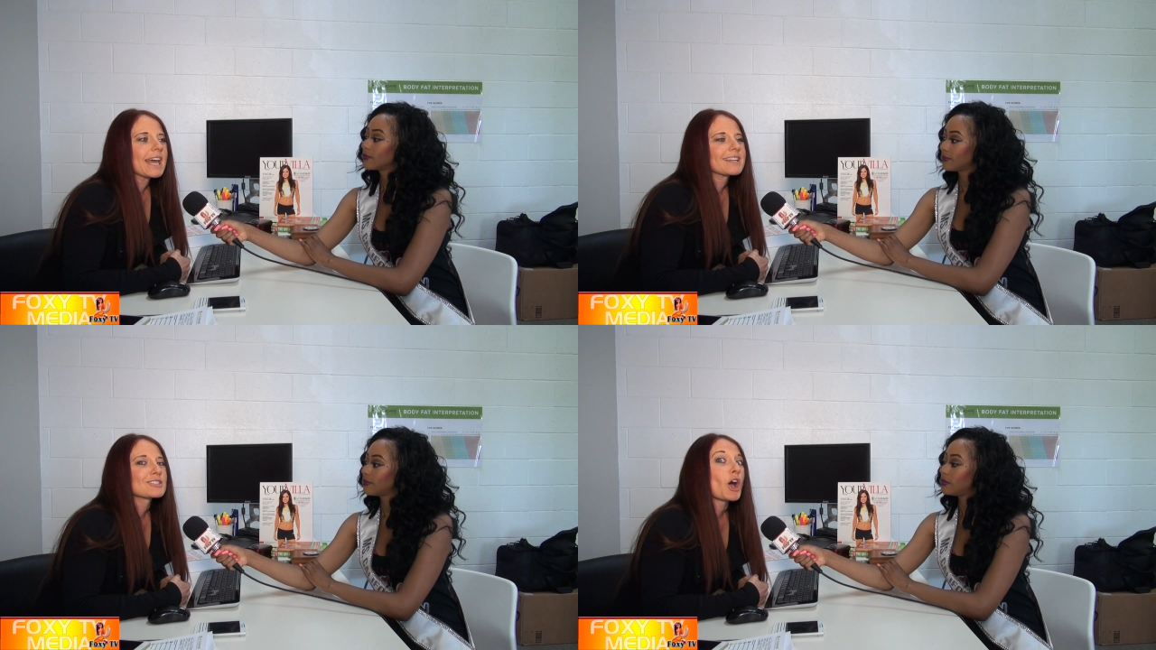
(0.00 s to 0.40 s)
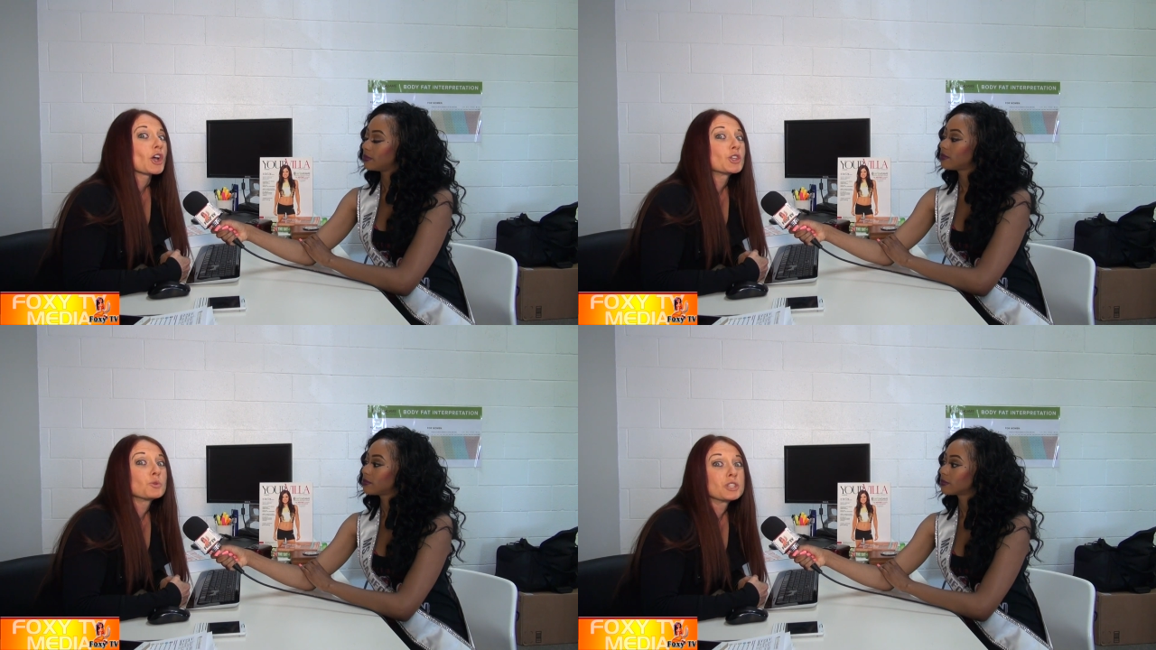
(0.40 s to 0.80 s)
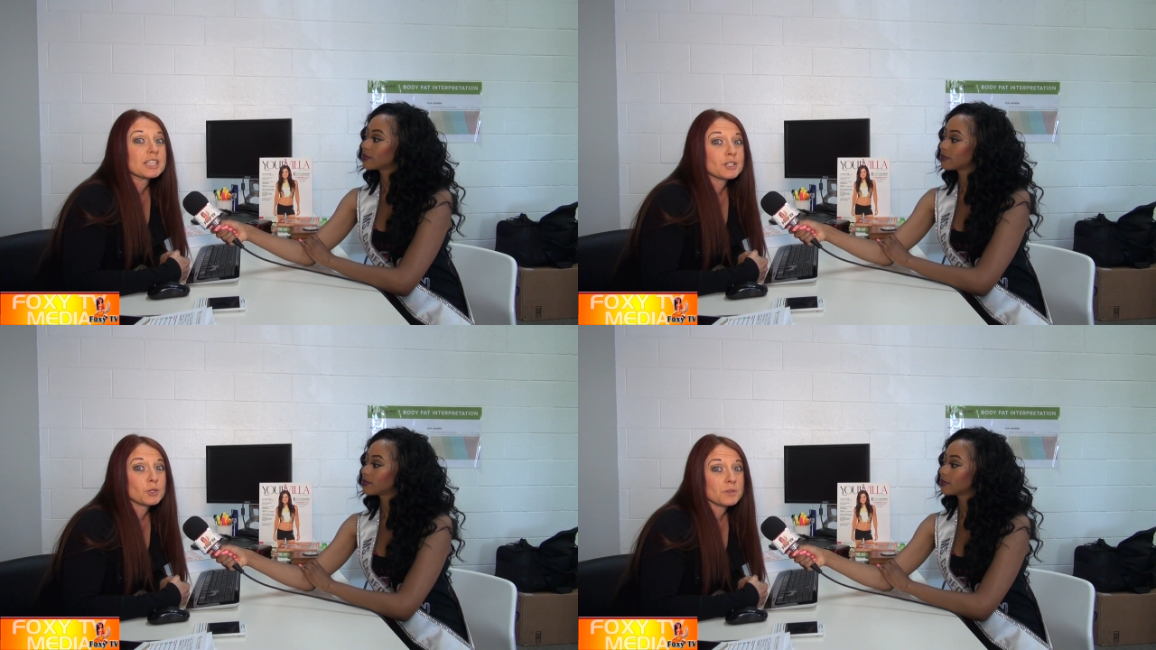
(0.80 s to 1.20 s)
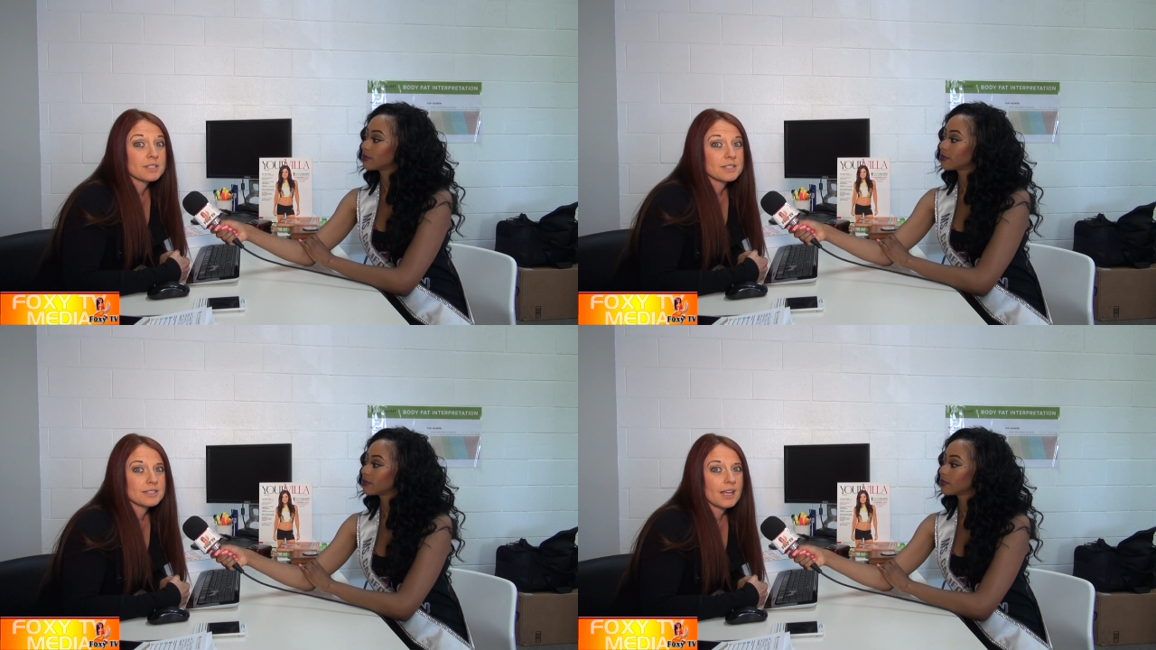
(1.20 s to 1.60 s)
Speaker 1: and I saw a huge issue
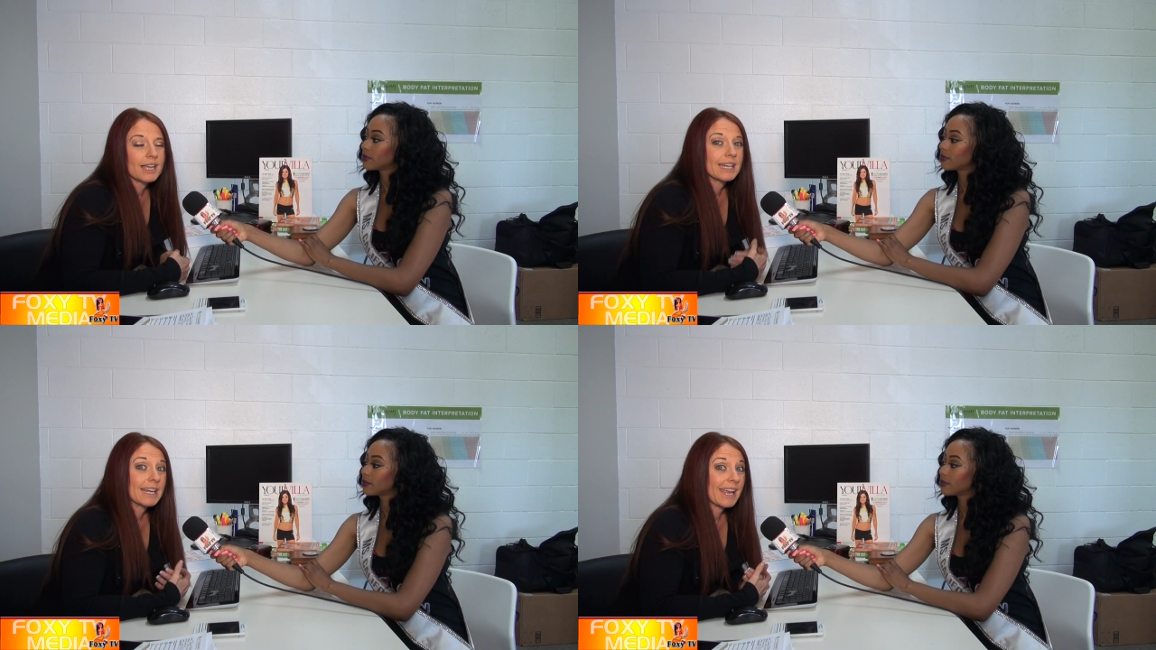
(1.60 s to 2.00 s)
in society.